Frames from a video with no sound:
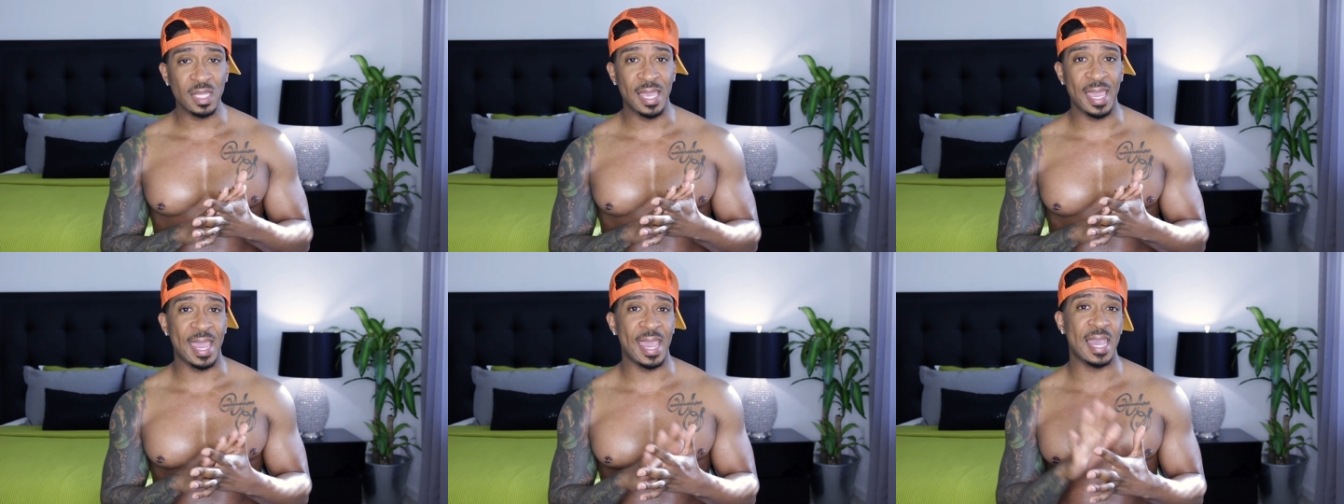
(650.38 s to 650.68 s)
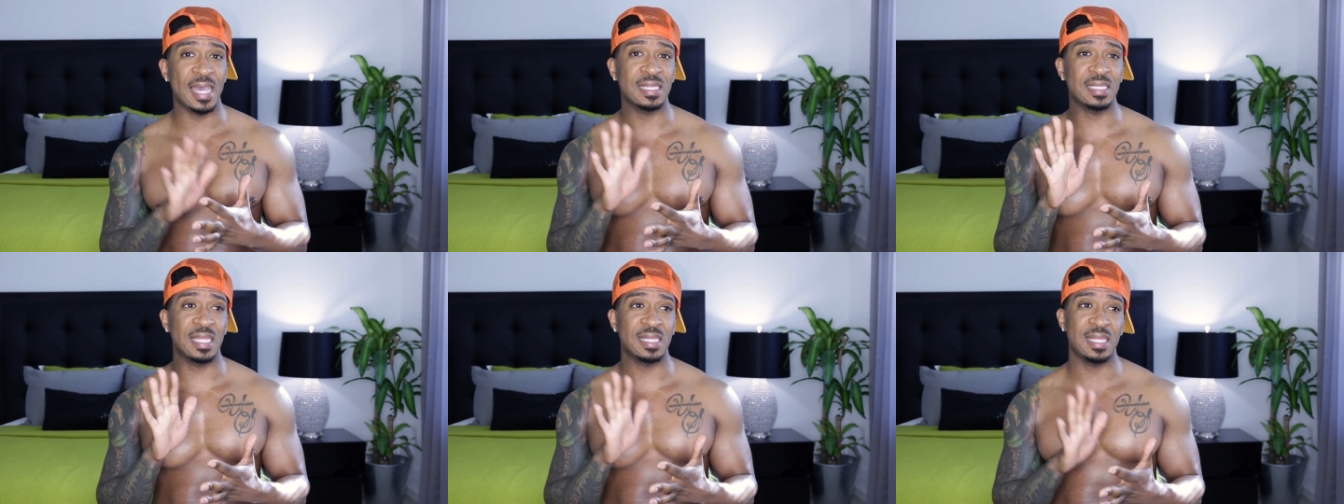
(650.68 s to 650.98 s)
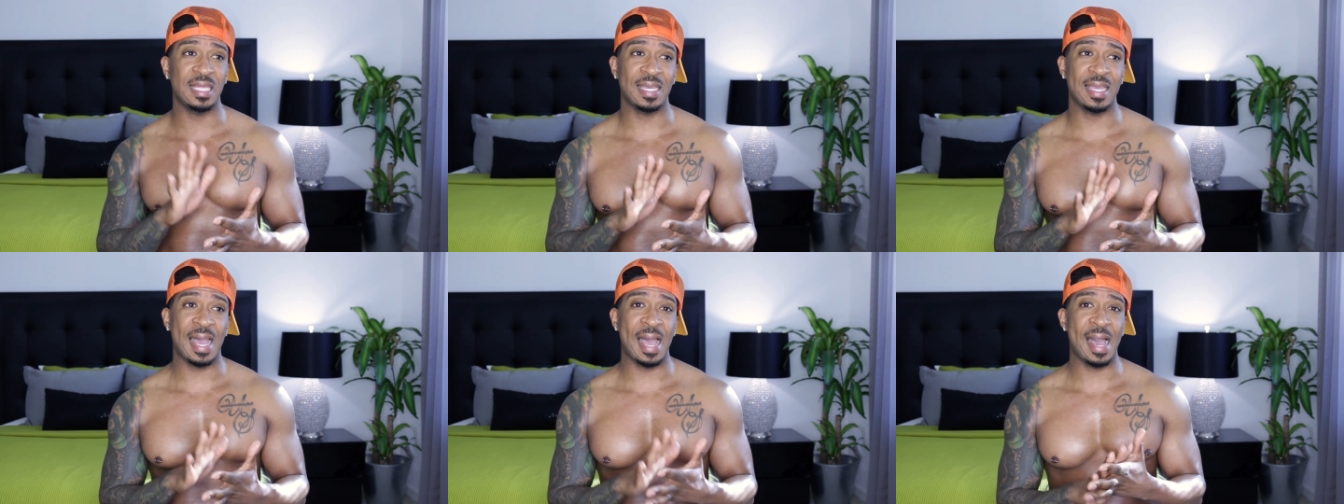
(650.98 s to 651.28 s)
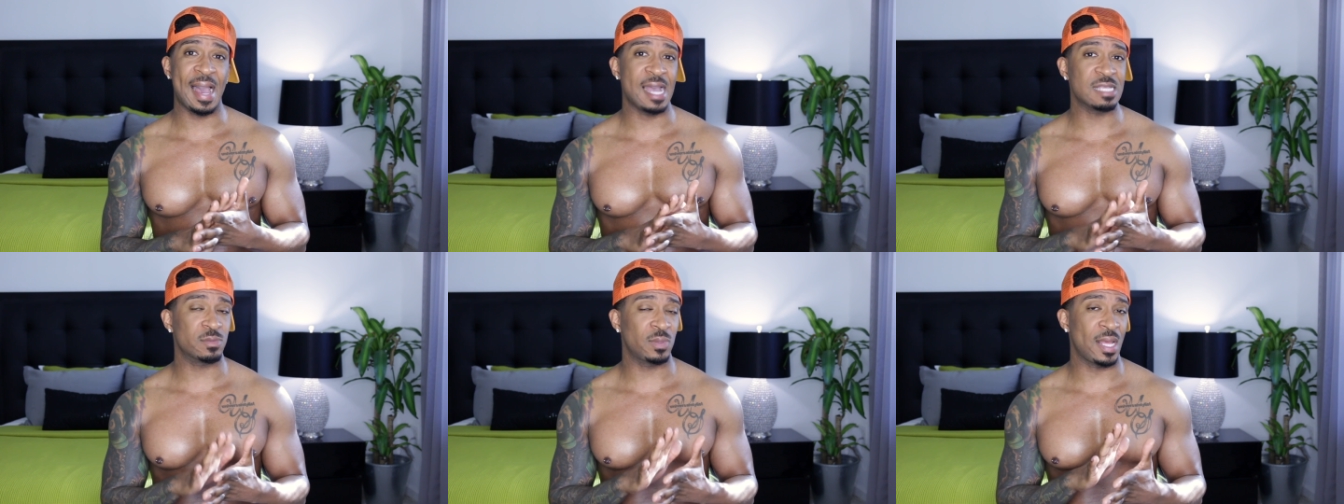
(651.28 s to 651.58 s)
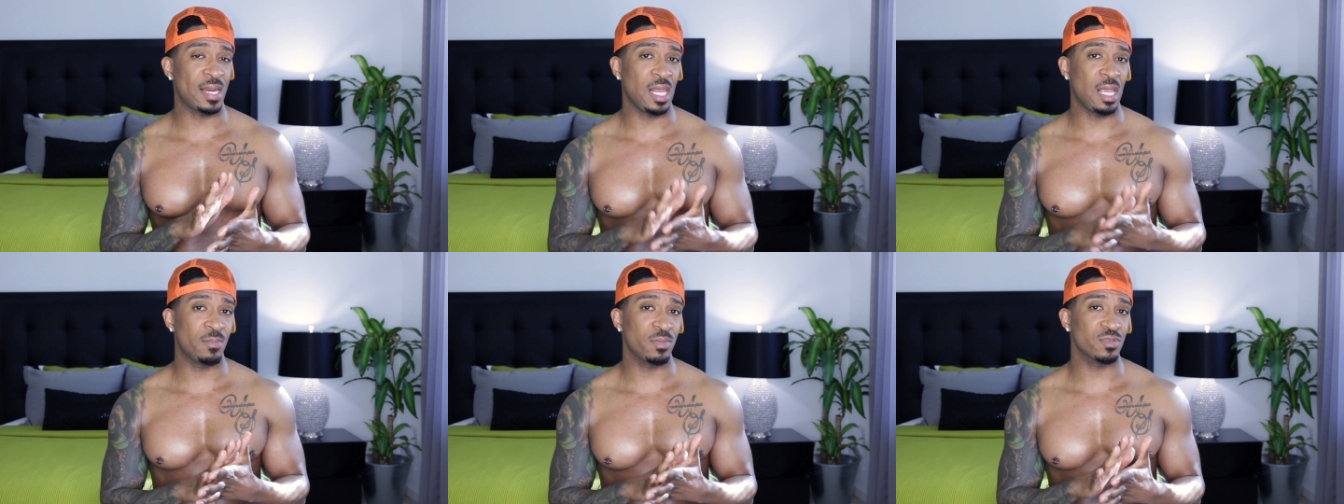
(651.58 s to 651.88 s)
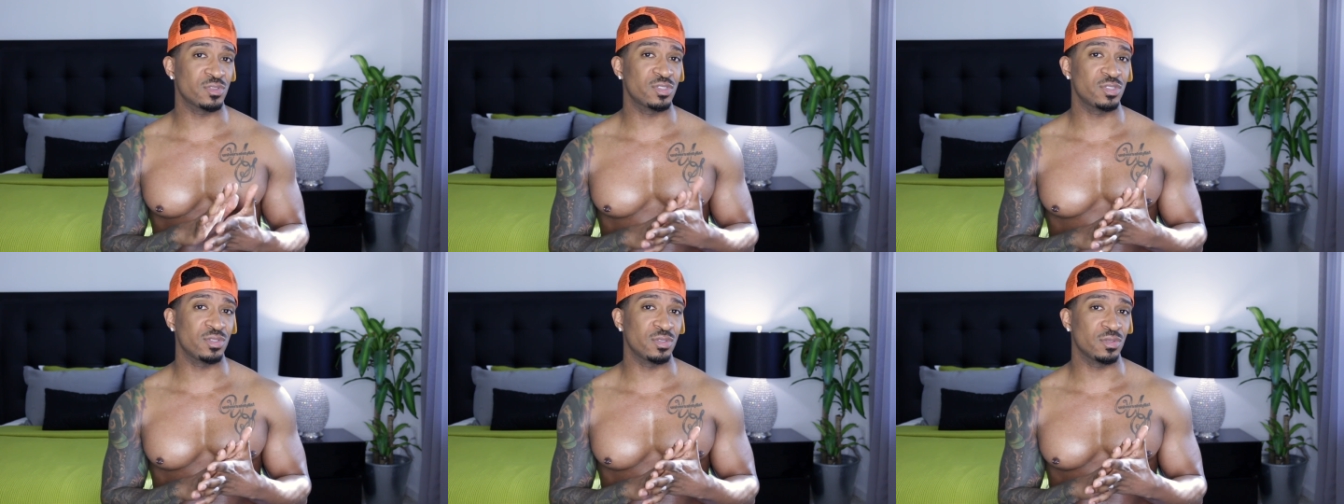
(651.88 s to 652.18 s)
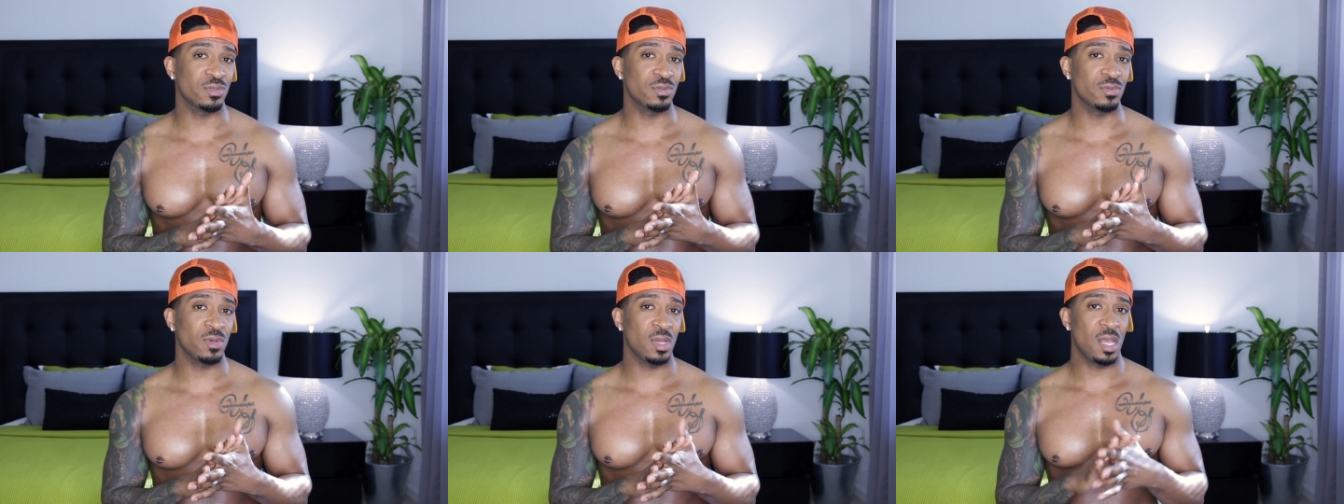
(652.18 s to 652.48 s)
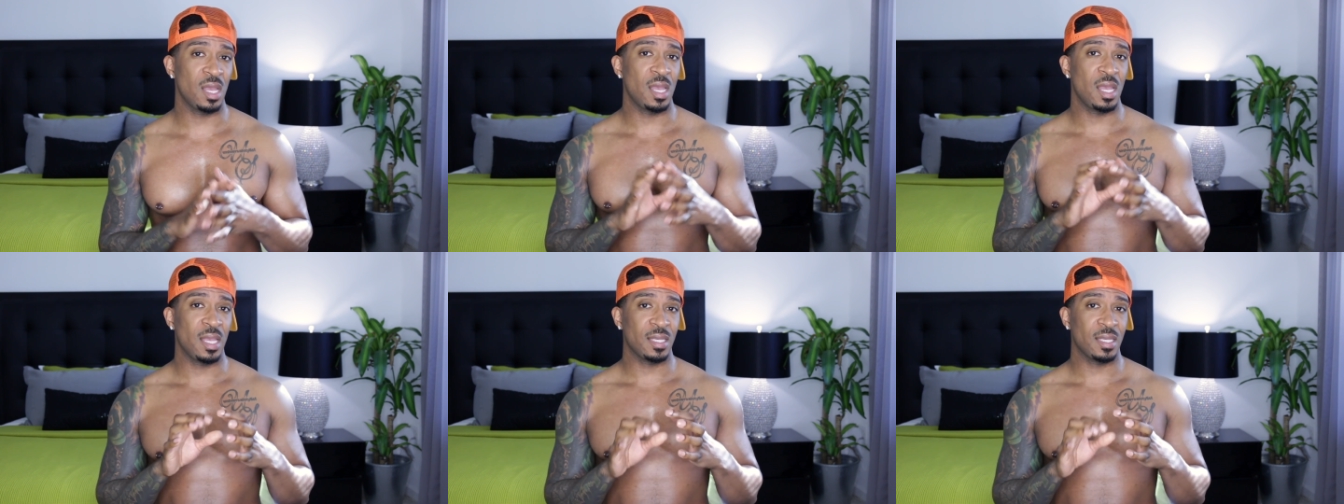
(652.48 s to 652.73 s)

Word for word: And the guys were not able to